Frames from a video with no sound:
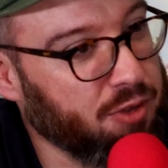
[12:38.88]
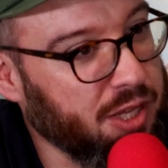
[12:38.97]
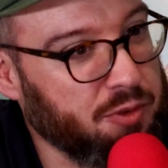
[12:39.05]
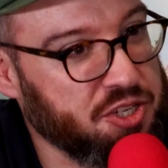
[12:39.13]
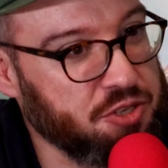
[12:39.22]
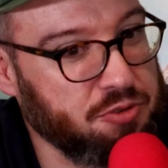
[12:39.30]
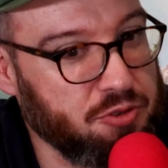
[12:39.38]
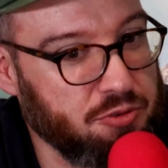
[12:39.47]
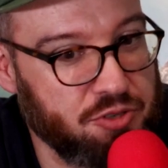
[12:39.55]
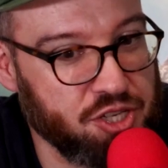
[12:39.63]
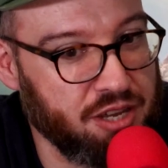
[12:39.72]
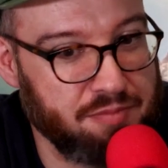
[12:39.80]
really wish you knew who
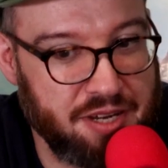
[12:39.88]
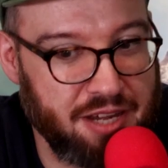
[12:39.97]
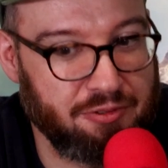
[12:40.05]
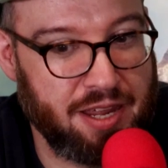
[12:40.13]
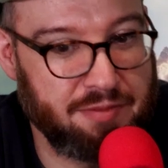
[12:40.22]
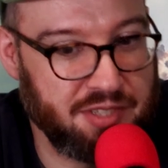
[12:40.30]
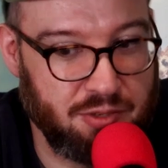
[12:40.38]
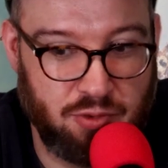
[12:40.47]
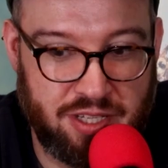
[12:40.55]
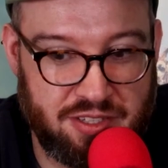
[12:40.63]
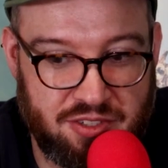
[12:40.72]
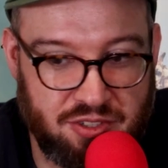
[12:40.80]
John Benet Ramsey
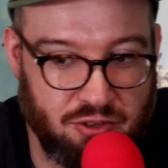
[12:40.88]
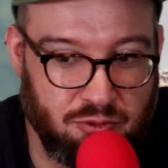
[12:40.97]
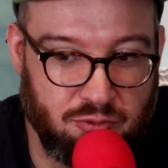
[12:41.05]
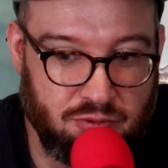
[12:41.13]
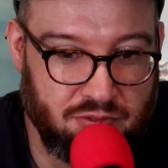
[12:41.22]
was, so